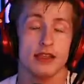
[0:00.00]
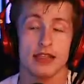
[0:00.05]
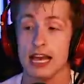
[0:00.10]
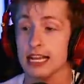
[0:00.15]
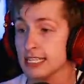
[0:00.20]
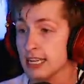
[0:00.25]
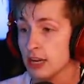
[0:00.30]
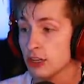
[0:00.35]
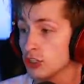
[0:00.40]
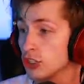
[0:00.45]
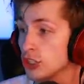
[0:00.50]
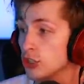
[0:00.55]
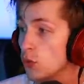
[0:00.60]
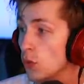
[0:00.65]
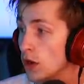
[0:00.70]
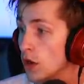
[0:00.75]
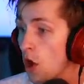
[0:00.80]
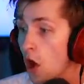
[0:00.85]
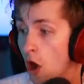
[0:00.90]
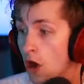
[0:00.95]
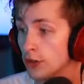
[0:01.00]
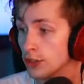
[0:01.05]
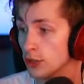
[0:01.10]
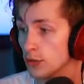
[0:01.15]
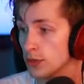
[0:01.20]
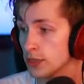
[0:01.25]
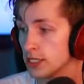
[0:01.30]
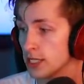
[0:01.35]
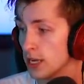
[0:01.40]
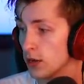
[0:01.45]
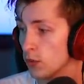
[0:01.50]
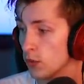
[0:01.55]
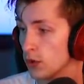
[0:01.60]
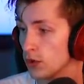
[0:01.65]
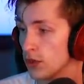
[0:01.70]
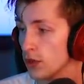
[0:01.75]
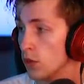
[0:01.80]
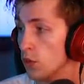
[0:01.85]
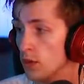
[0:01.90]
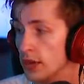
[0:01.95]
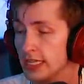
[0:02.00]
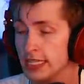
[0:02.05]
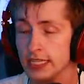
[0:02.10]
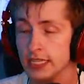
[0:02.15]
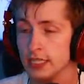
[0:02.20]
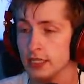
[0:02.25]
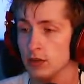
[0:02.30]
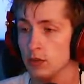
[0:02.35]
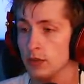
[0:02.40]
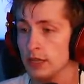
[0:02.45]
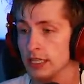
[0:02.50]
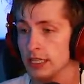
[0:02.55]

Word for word: that's actually 100% worth it. We need, we